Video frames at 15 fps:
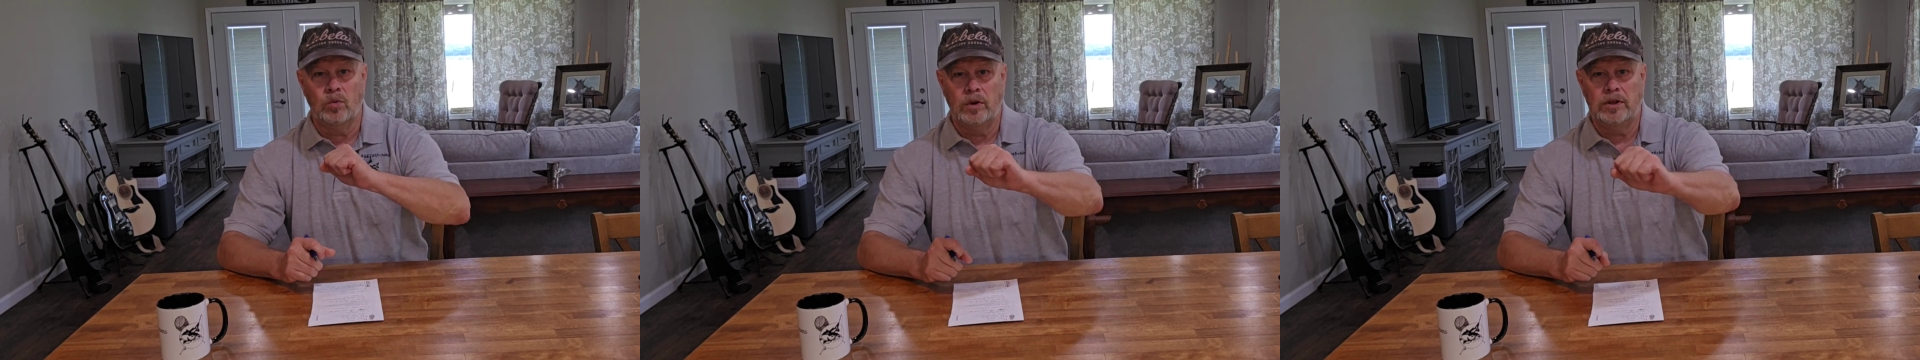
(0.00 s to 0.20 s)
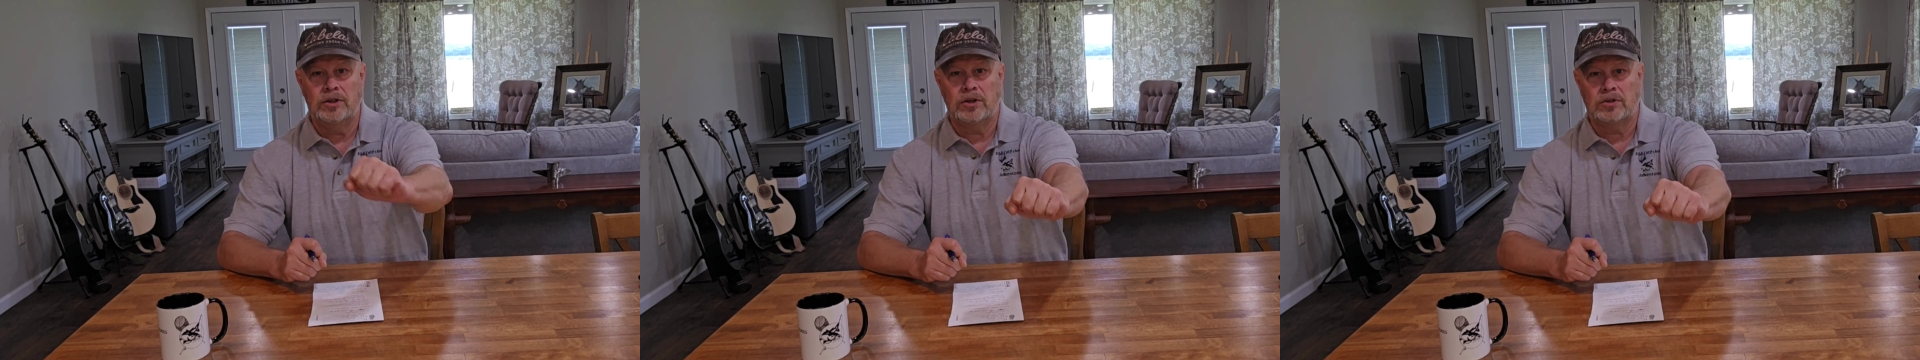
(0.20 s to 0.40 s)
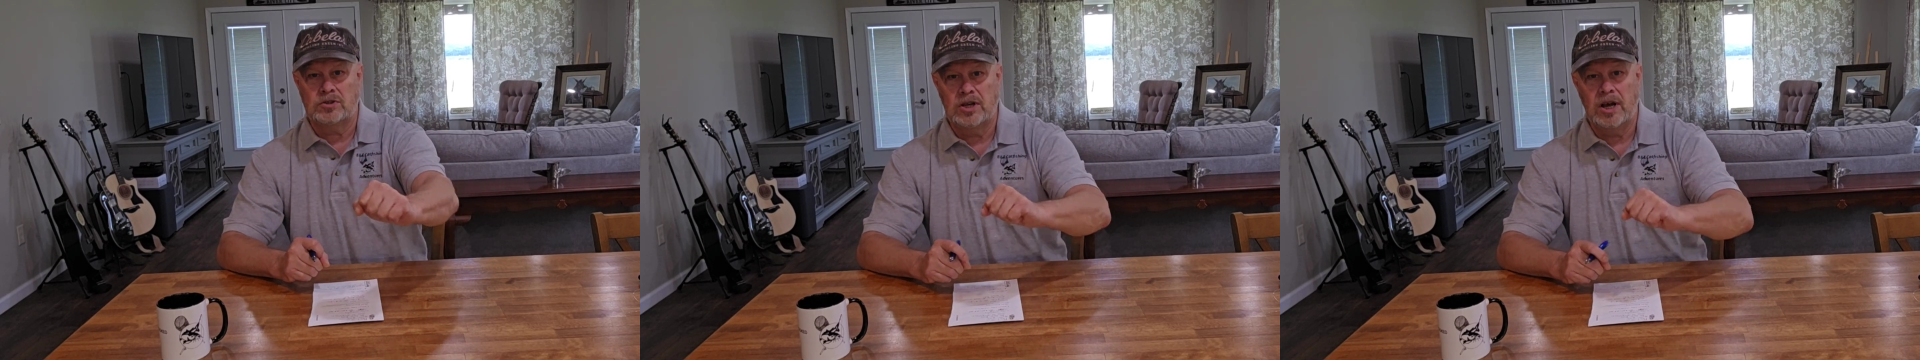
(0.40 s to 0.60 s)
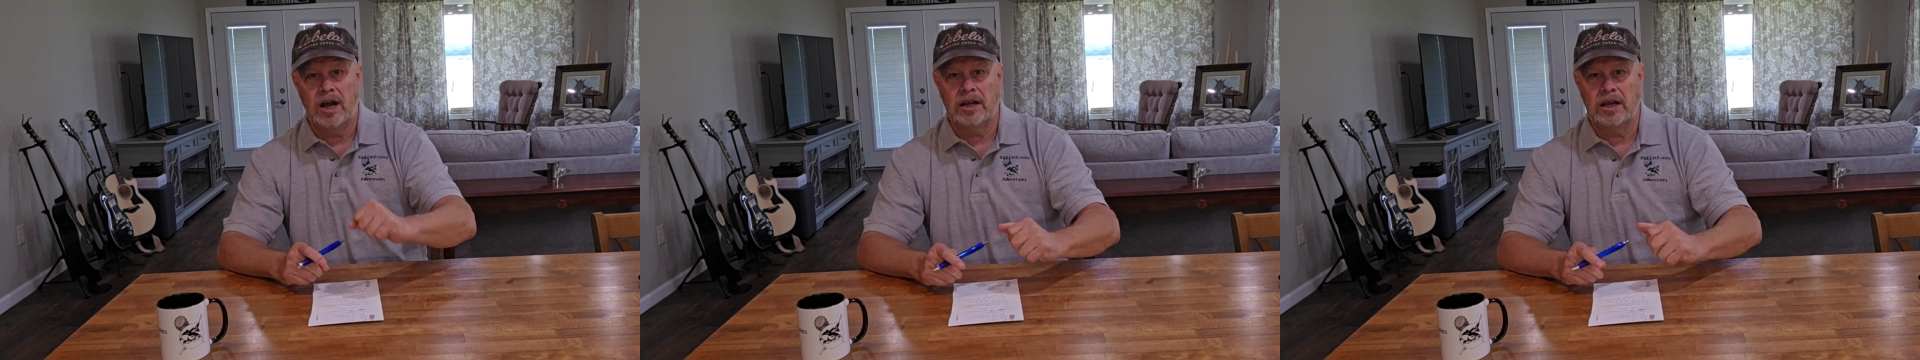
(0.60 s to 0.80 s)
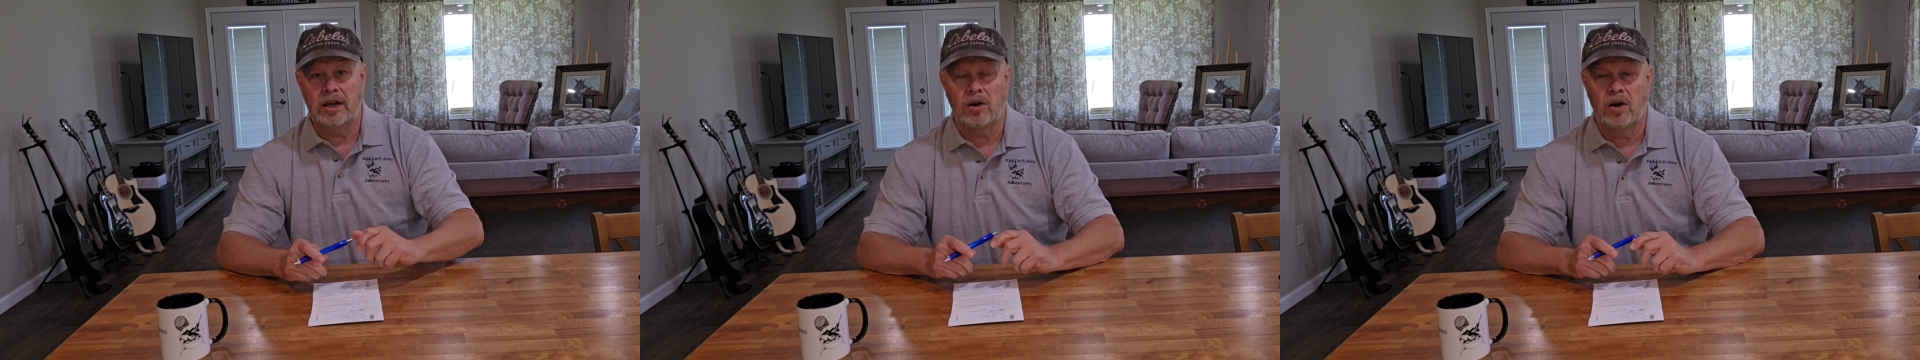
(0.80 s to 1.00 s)
when they're
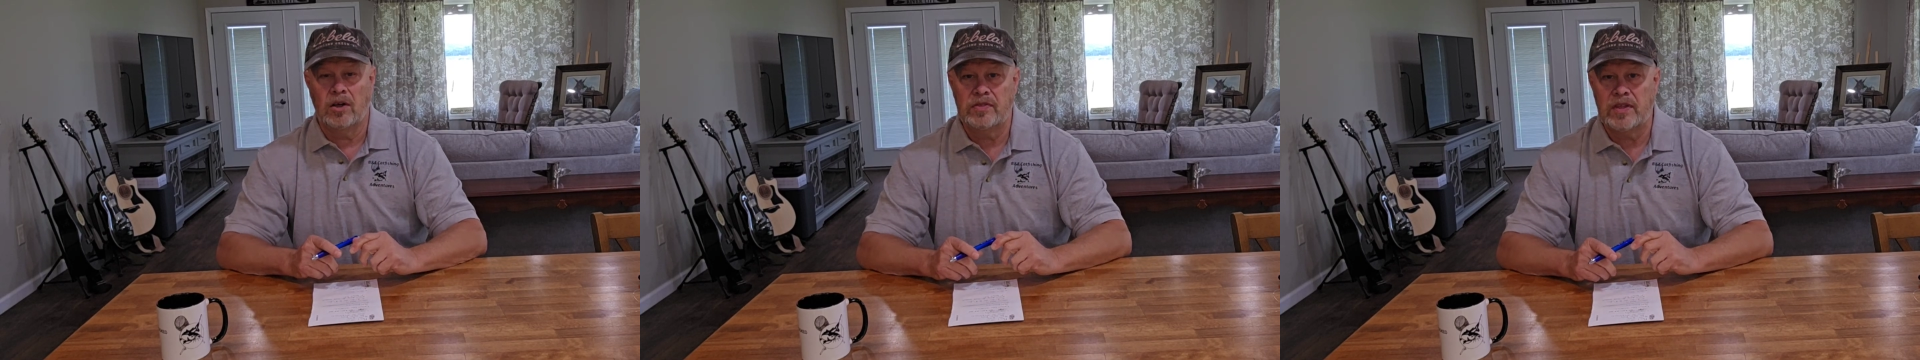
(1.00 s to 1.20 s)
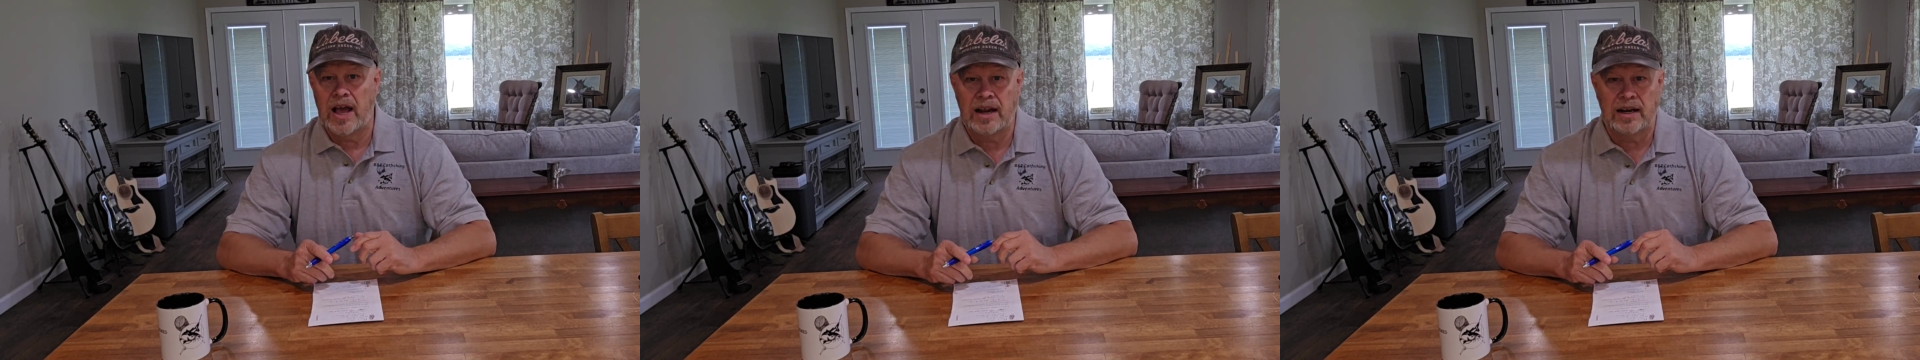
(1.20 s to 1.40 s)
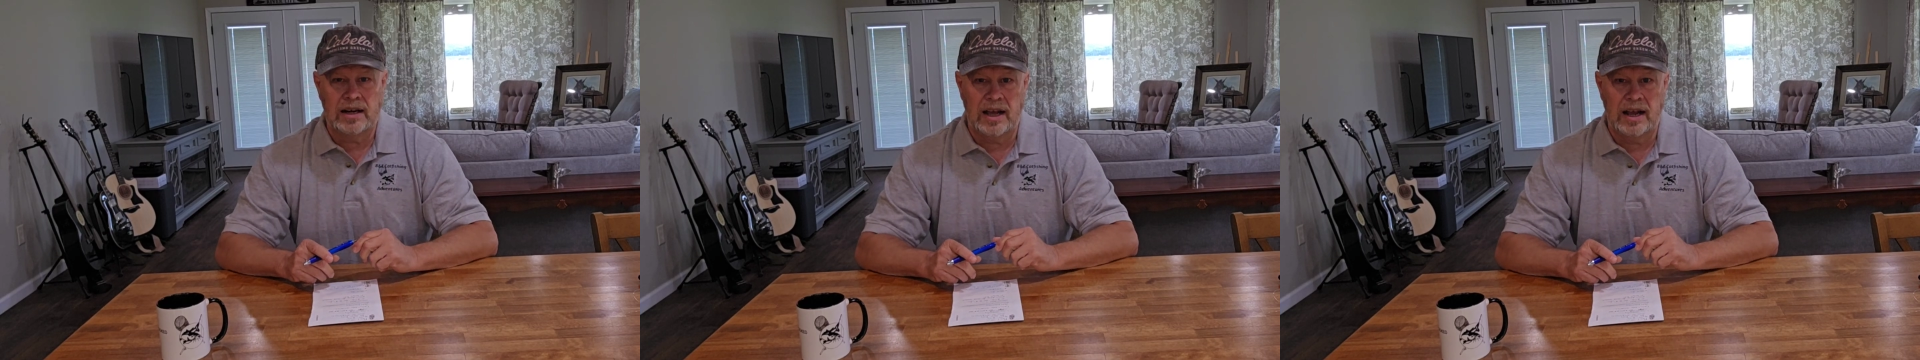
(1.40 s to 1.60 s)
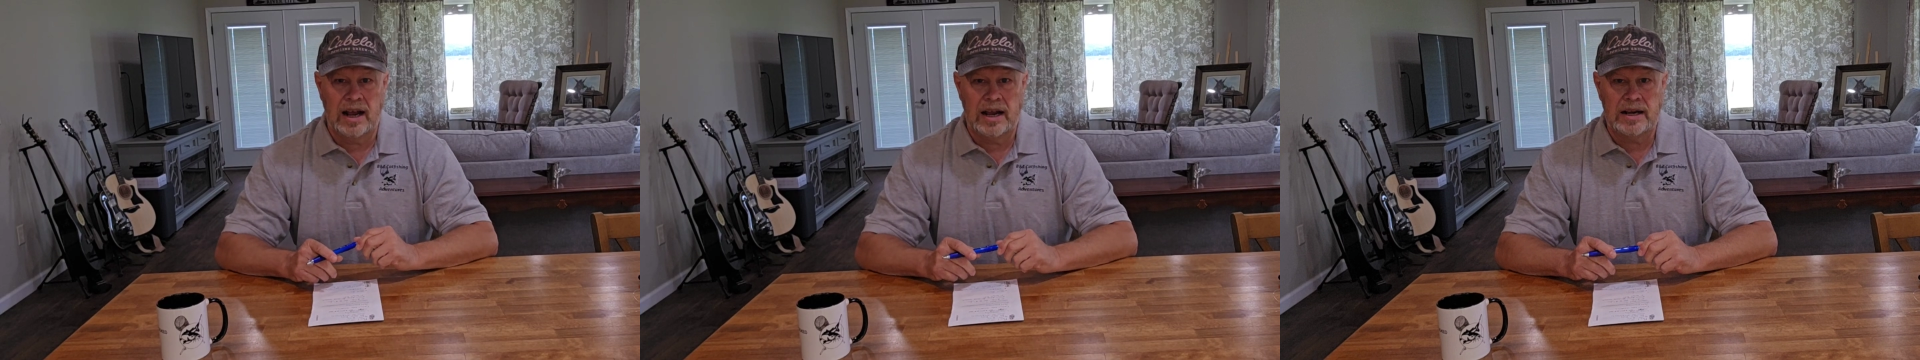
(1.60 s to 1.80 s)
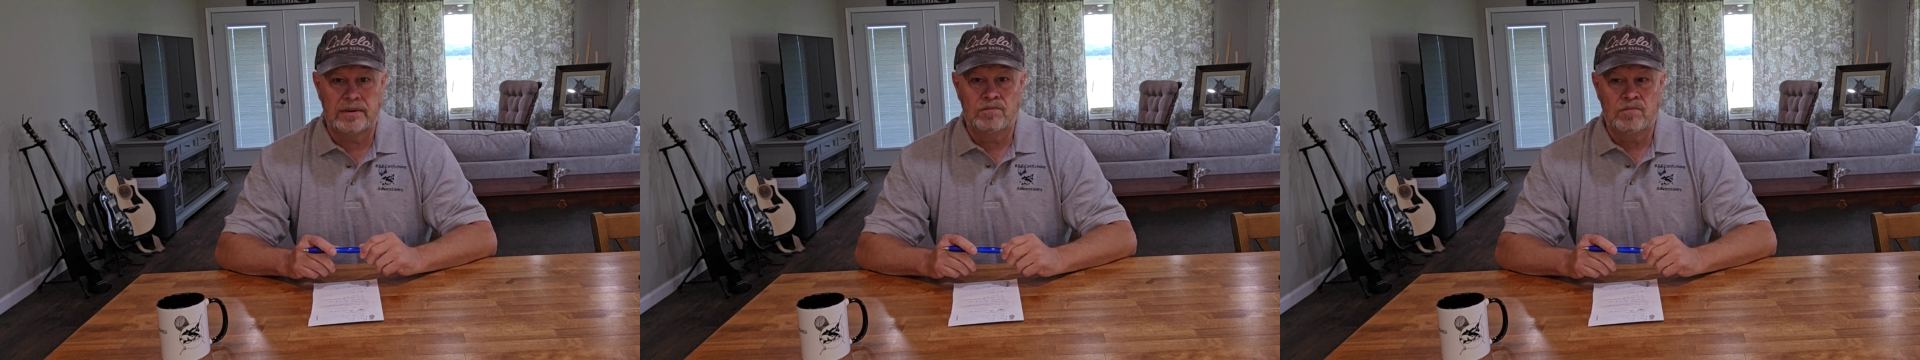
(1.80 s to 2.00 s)
tugging on that line.